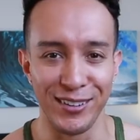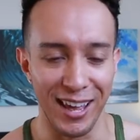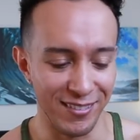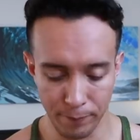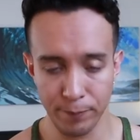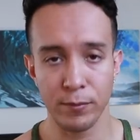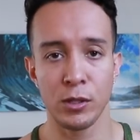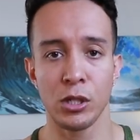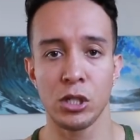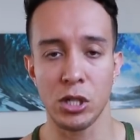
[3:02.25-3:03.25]
Okay,
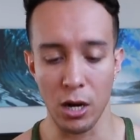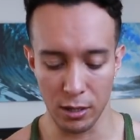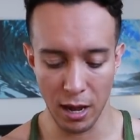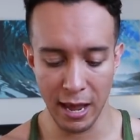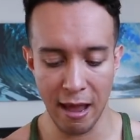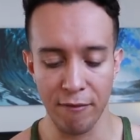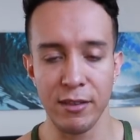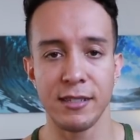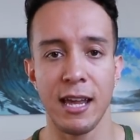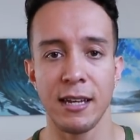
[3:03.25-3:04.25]
to start, I have
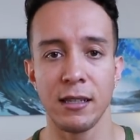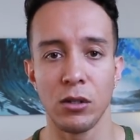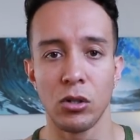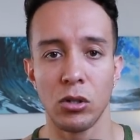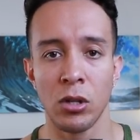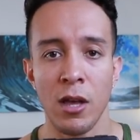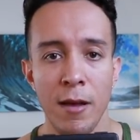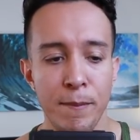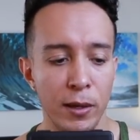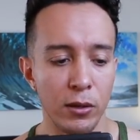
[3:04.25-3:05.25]
this handy little
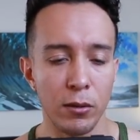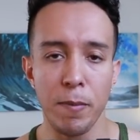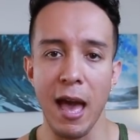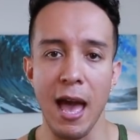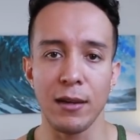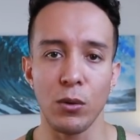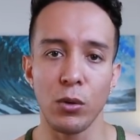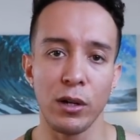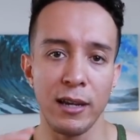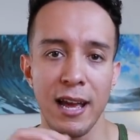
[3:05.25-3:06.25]
pill pack
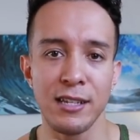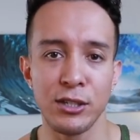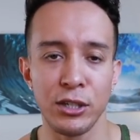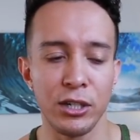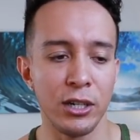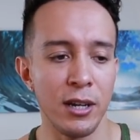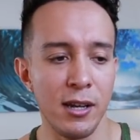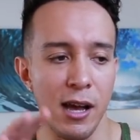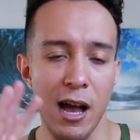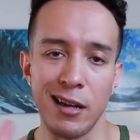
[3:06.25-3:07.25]
organizer.
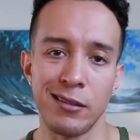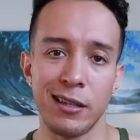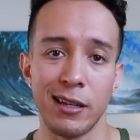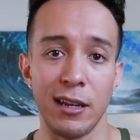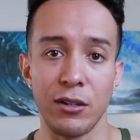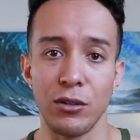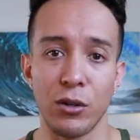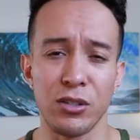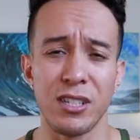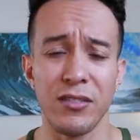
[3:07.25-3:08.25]
Uh, you can get it at your
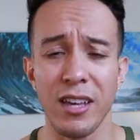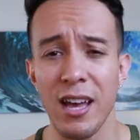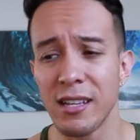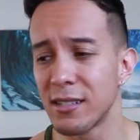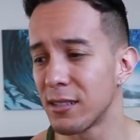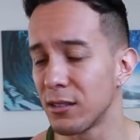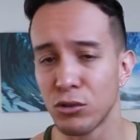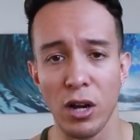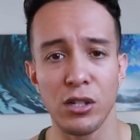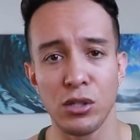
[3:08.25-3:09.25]
local CVS,
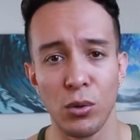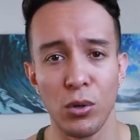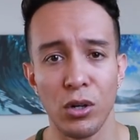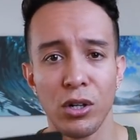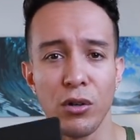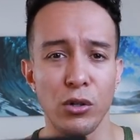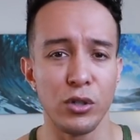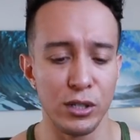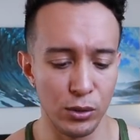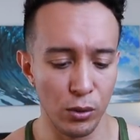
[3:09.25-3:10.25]
drugstore,
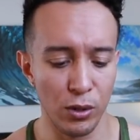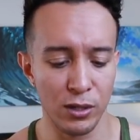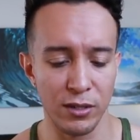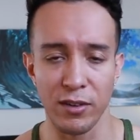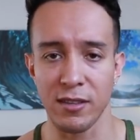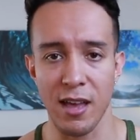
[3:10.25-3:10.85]
grocery store, stuff like